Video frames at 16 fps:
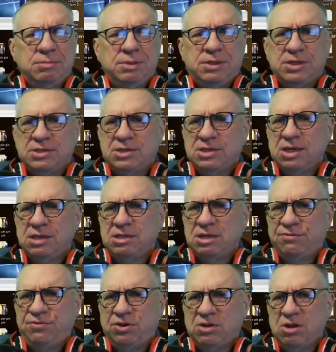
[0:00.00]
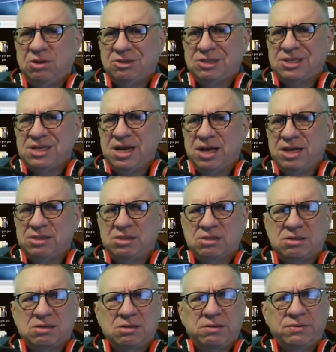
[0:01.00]
But this is a difficult
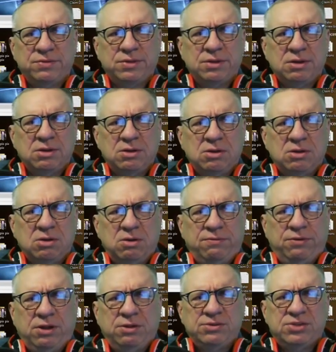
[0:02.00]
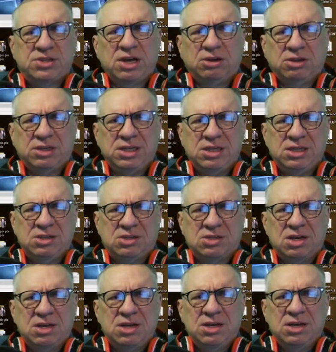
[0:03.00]
test, full of
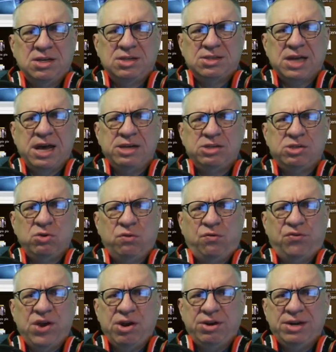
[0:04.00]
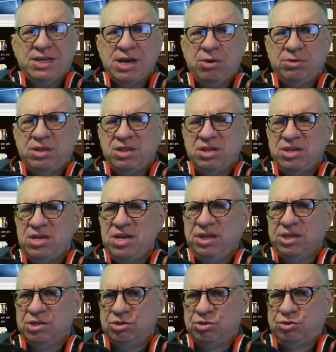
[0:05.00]
subtleties designed to ferret out the
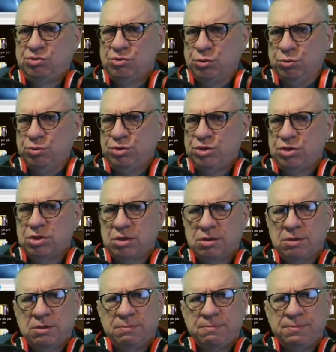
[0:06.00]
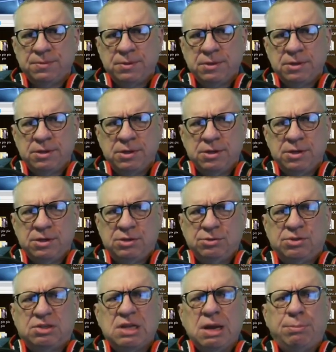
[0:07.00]
hidden truth,
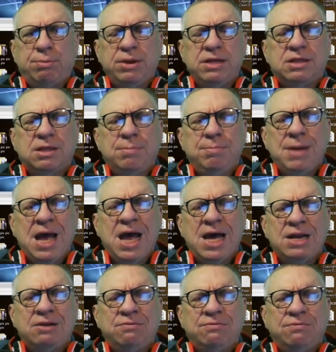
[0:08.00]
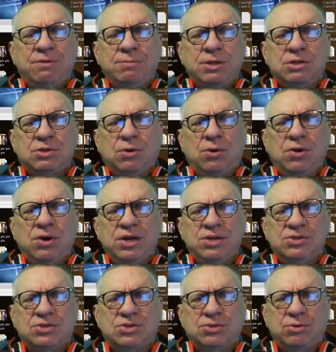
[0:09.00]
to separate the man from the
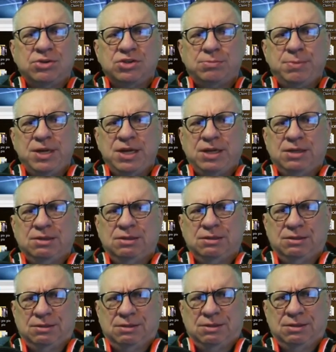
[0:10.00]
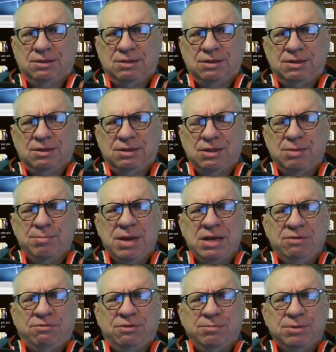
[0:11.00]
toys, so to speak. The
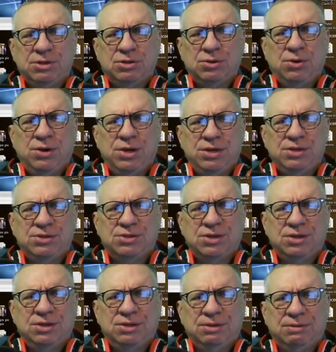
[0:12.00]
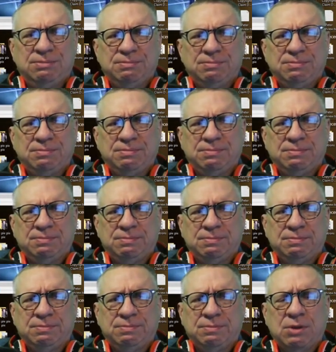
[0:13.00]
men from the toys, huh?
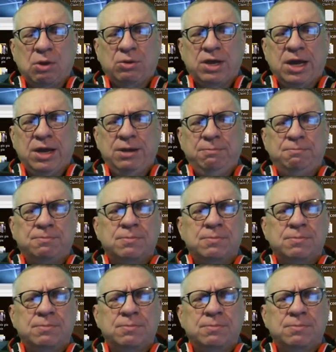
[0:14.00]
Okay.